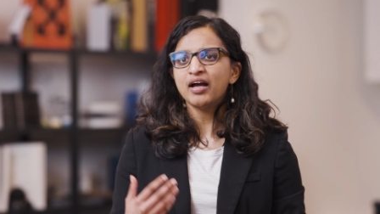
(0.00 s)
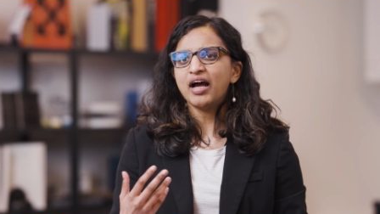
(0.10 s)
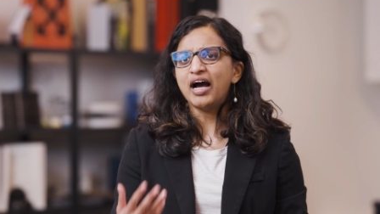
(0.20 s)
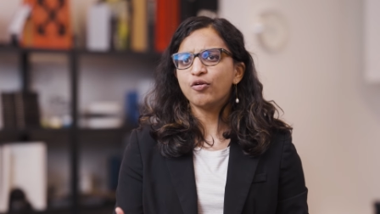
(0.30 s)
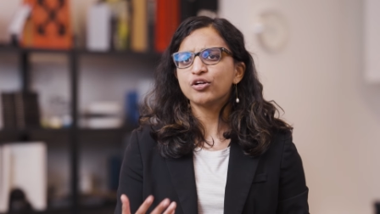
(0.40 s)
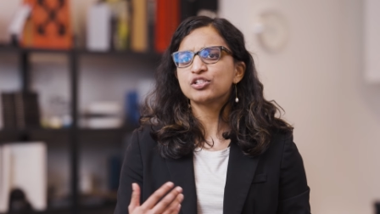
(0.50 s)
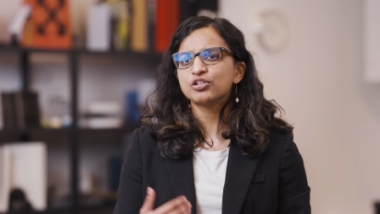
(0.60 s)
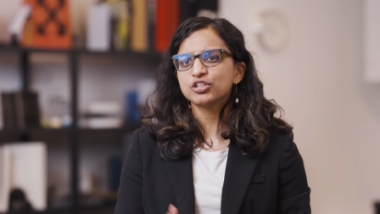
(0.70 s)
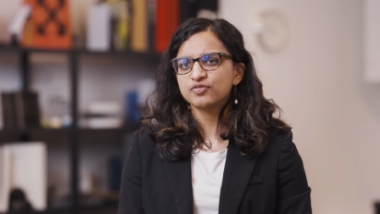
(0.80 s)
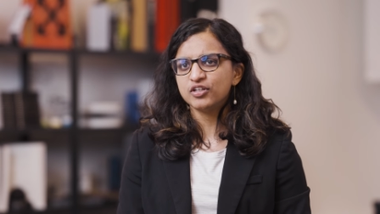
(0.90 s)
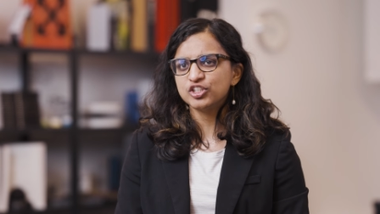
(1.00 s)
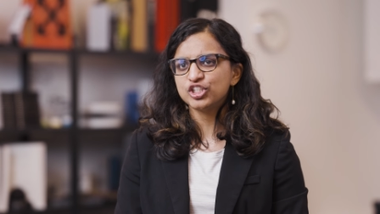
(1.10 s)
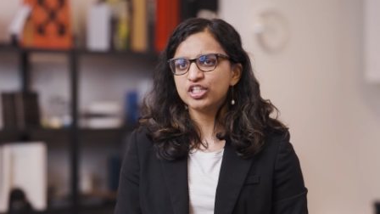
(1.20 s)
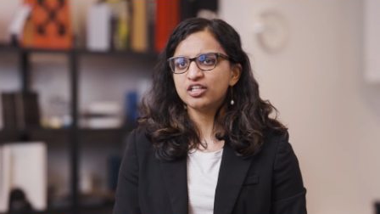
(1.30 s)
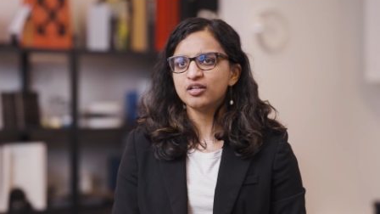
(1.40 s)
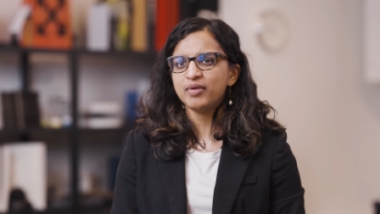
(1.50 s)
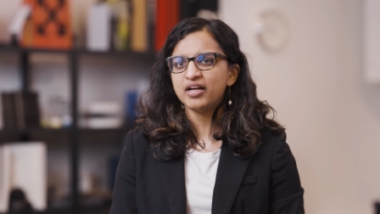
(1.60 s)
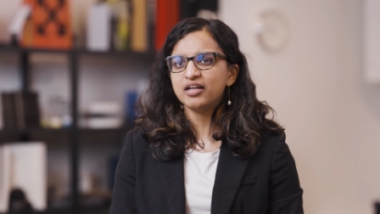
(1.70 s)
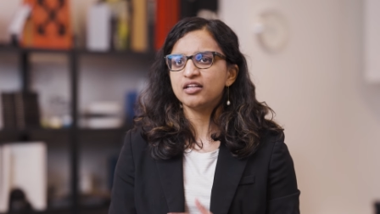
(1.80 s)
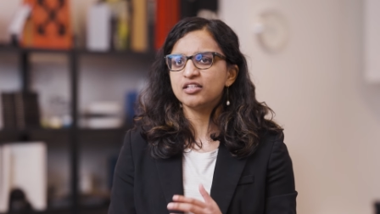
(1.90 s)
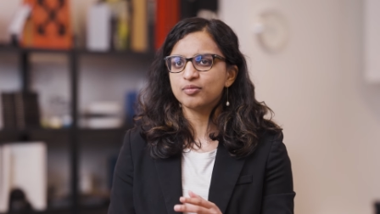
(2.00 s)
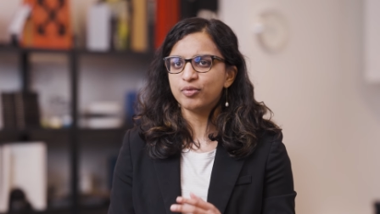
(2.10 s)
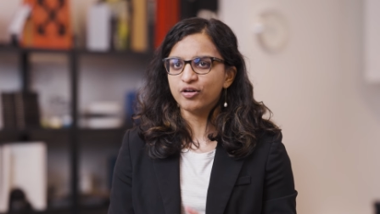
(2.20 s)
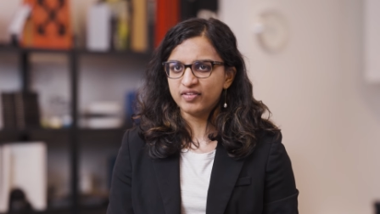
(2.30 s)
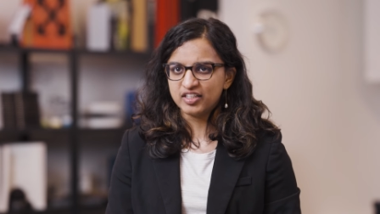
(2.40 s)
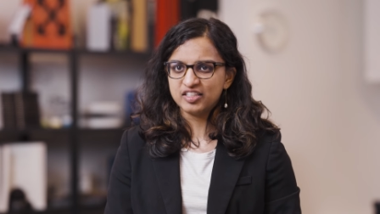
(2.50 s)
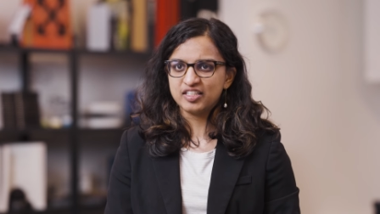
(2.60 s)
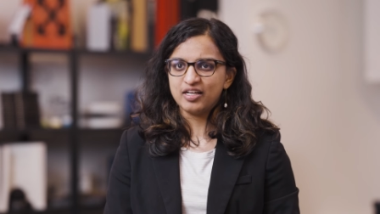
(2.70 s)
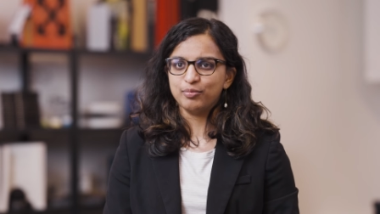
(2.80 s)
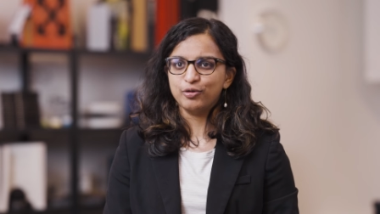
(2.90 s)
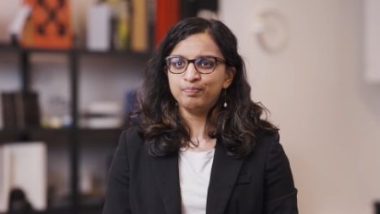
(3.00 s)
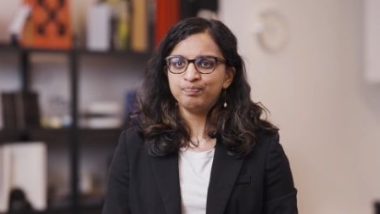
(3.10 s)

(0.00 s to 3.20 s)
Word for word: Our search function in command is a perfect example.